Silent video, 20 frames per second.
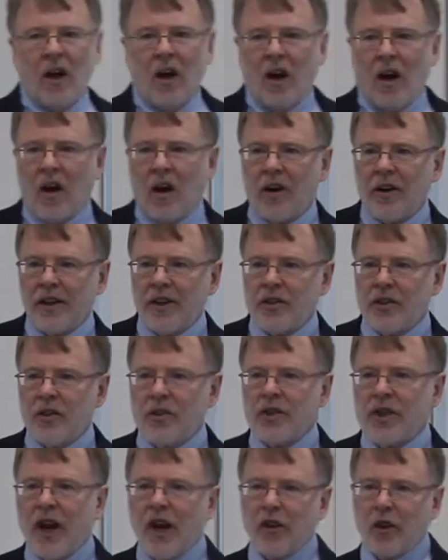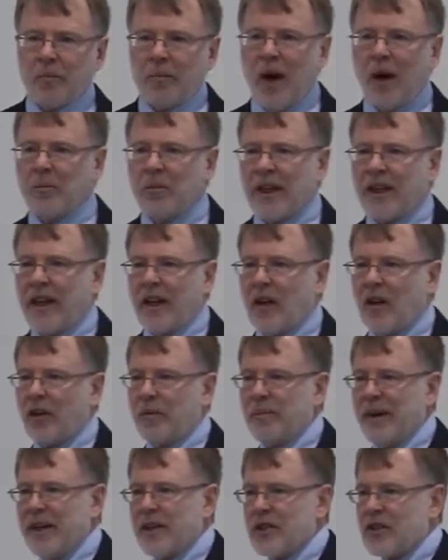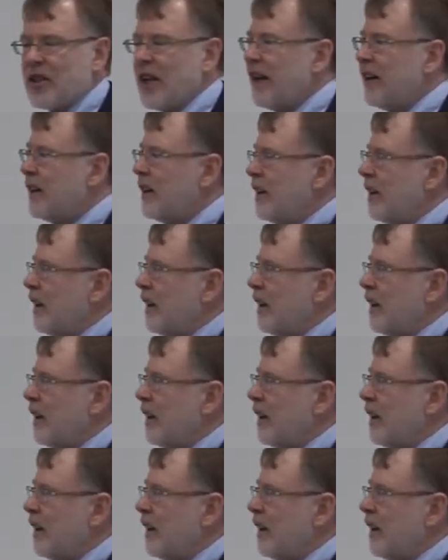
heart issues, and other public health menace that